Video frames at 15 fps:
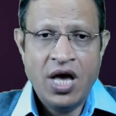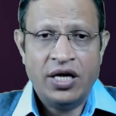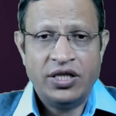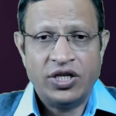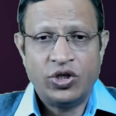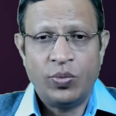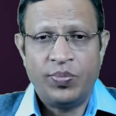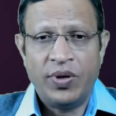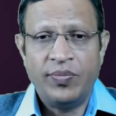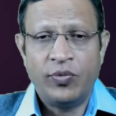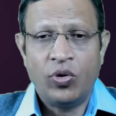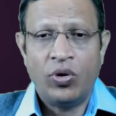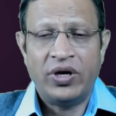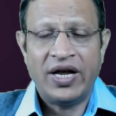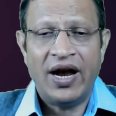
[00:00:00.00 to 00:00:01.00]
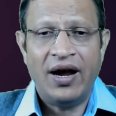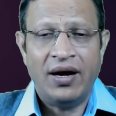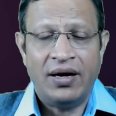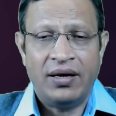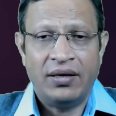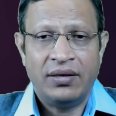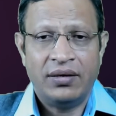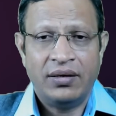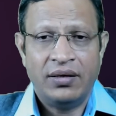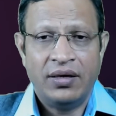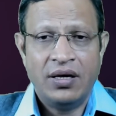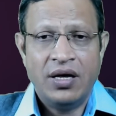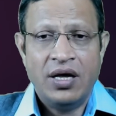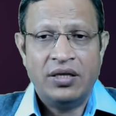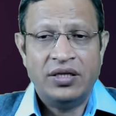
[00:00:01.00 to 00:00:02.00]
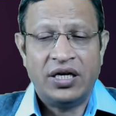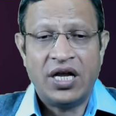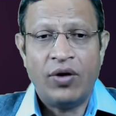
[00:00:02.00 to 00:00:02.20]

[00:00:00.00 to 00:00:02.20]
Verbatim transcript: The Supreme Court held that,